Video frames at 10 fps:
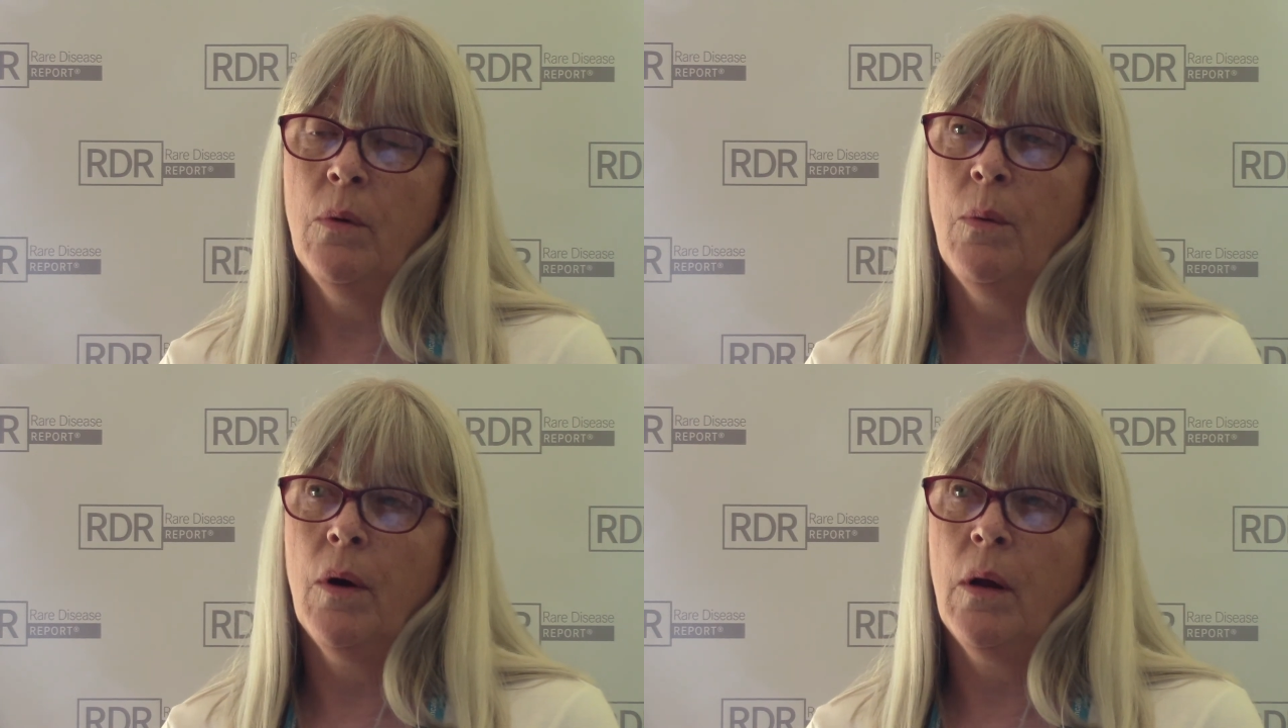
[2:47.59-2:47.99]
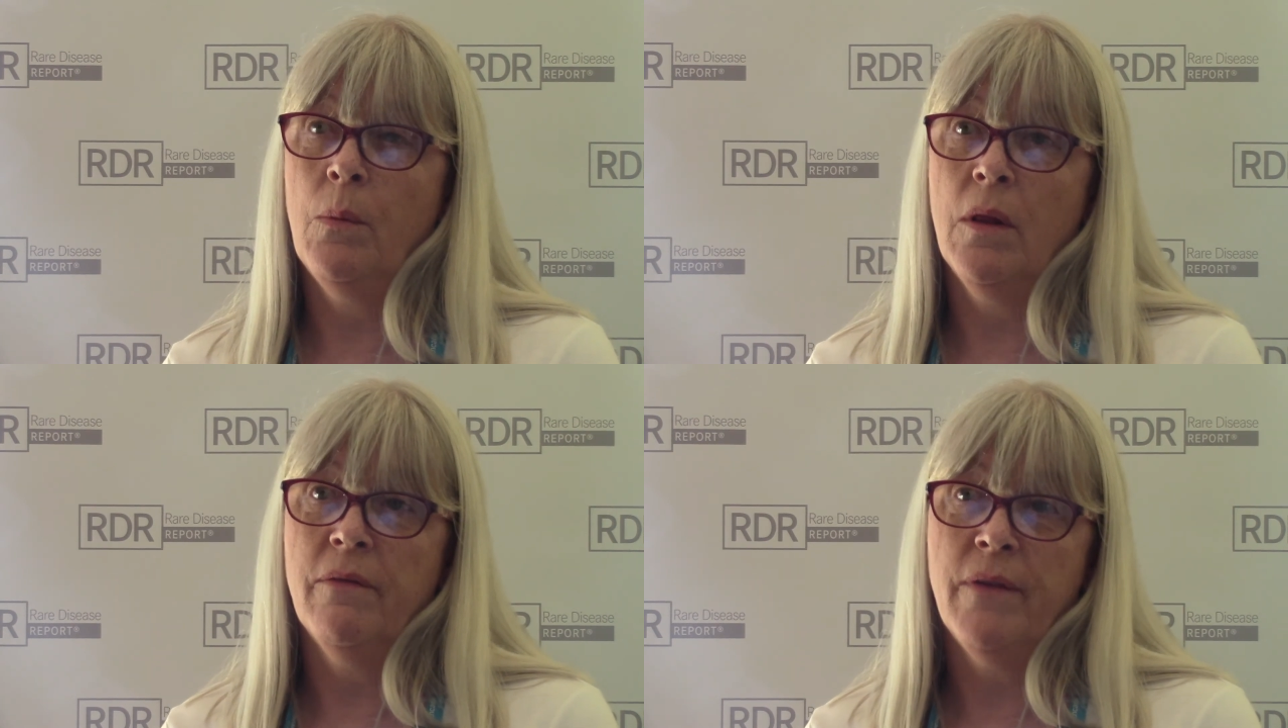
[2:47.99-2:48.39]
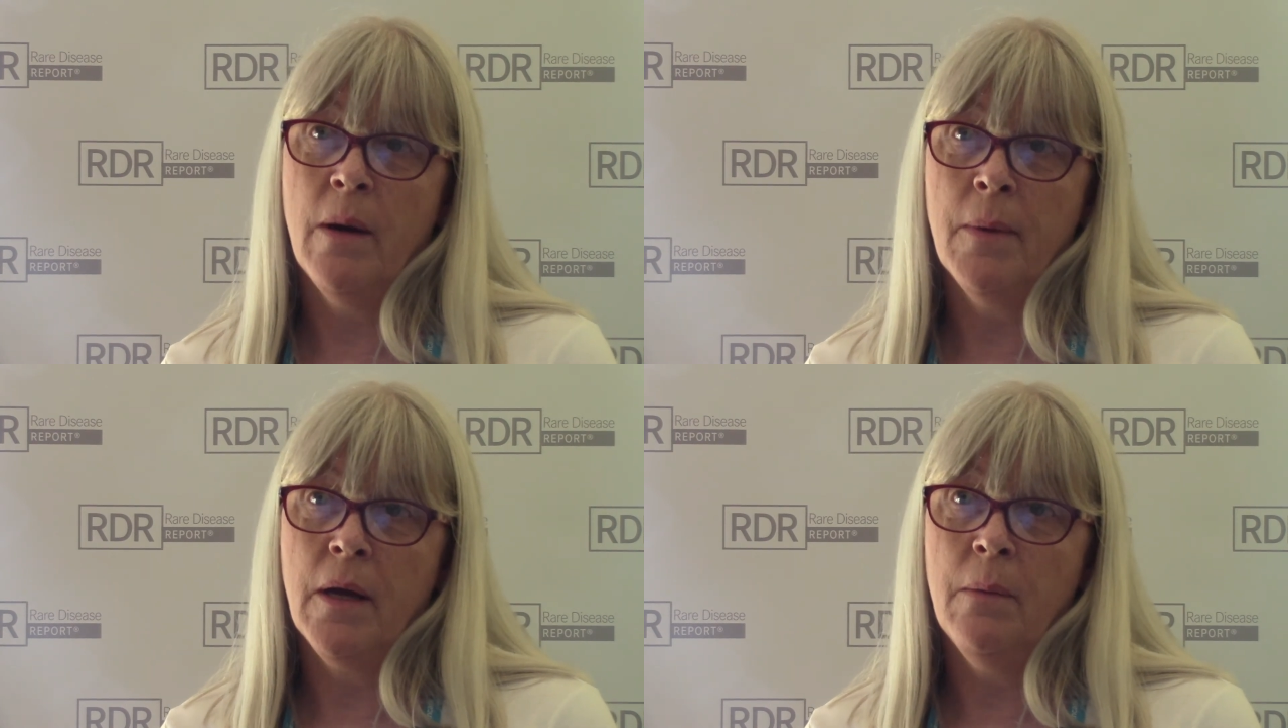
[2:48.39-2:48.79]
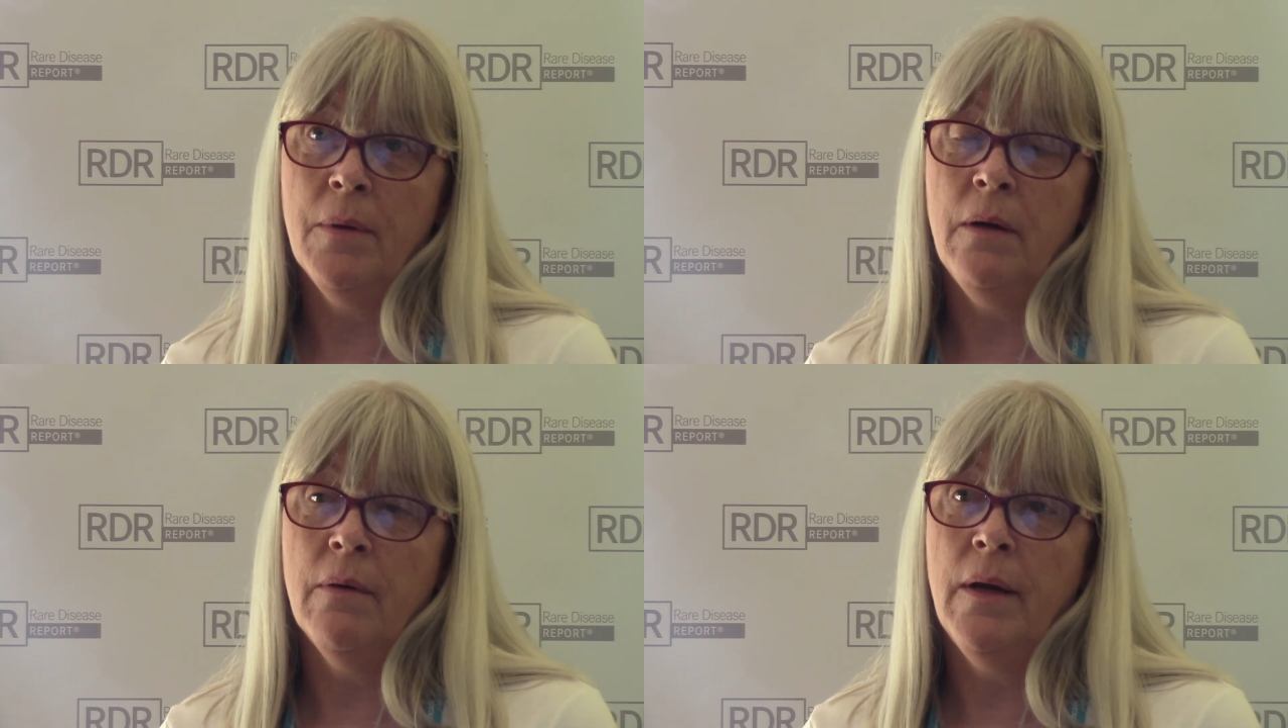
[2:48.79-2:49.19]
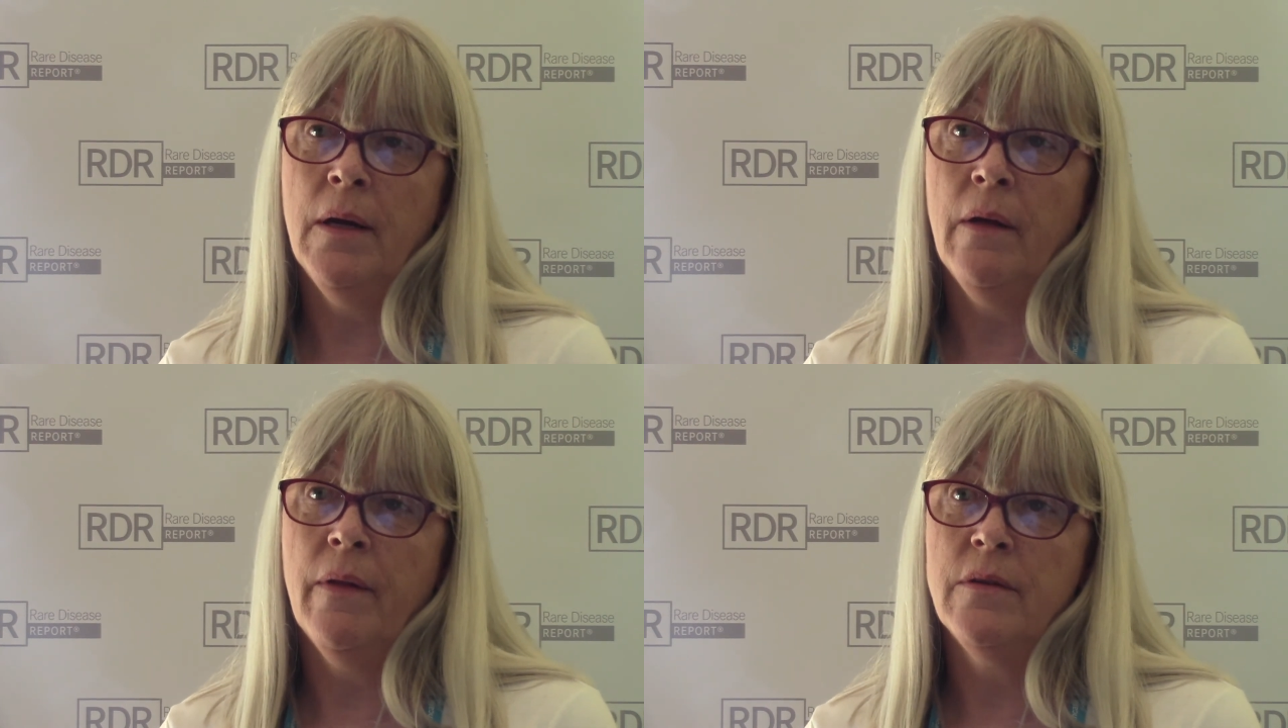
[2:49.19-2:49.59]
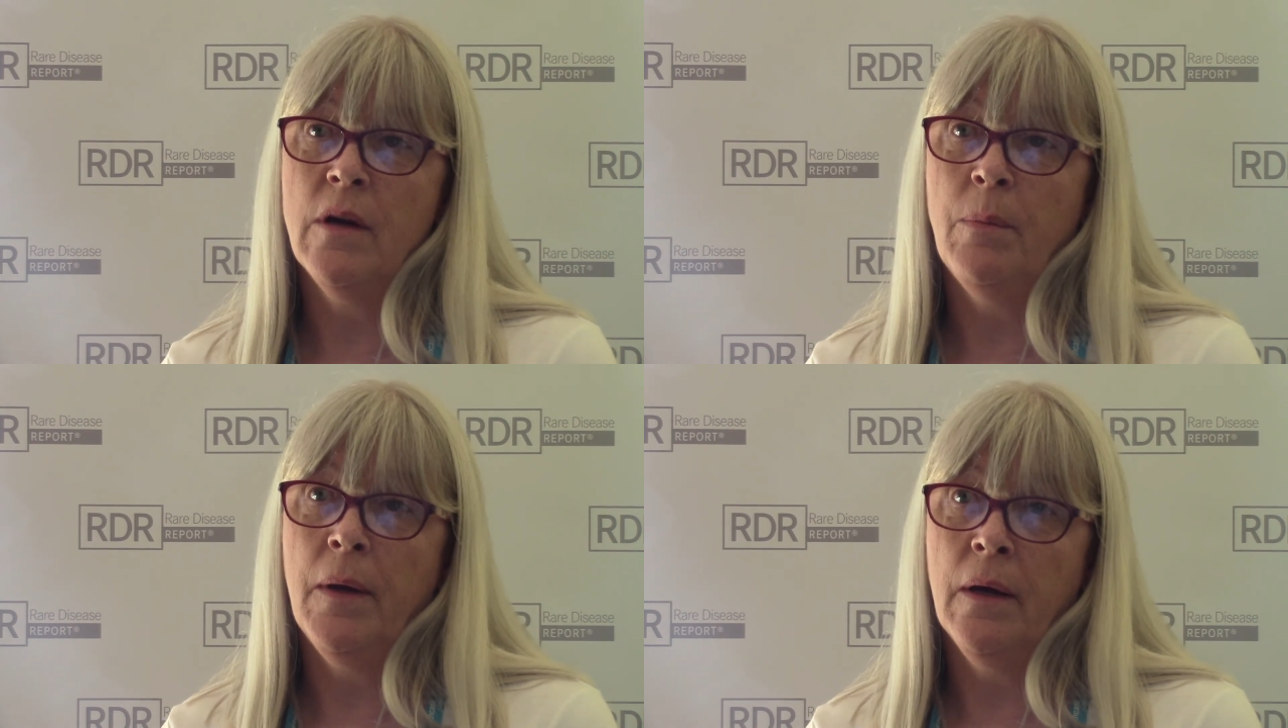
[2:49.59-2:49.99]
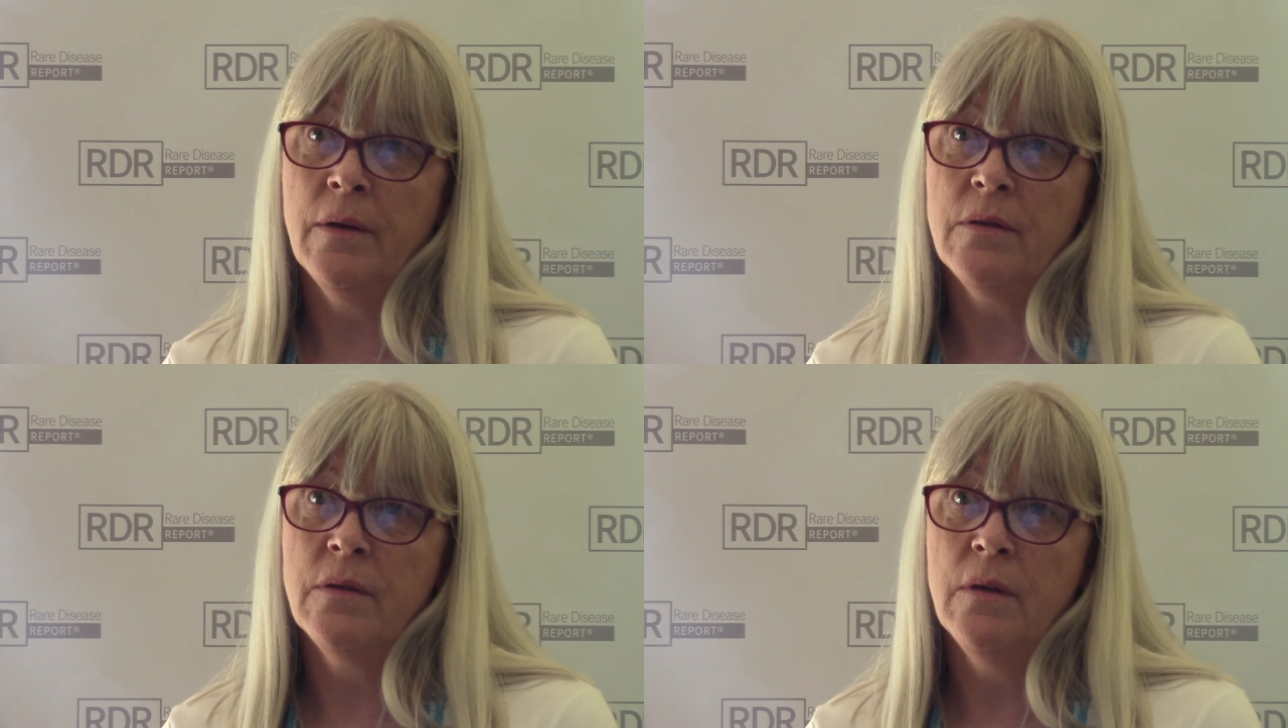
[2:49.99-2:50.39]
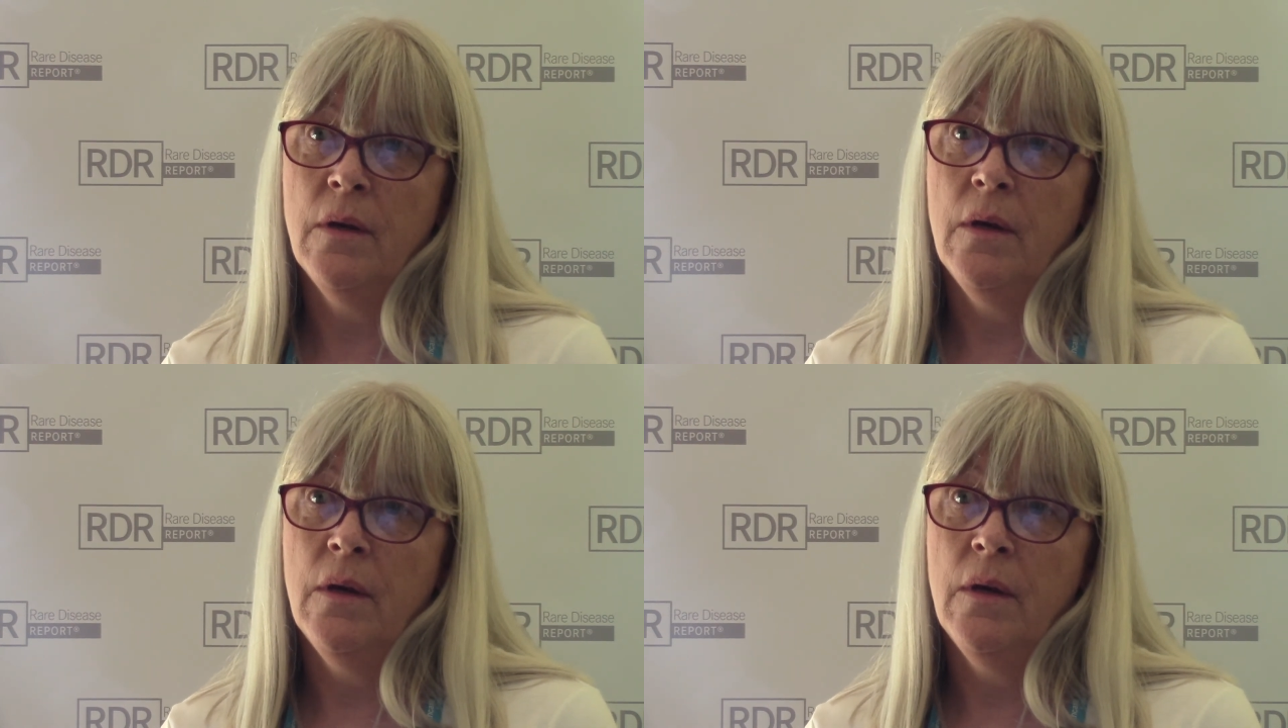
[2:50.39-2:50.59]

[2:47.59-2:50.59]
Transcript: We're working with a pharma company right now that's helping us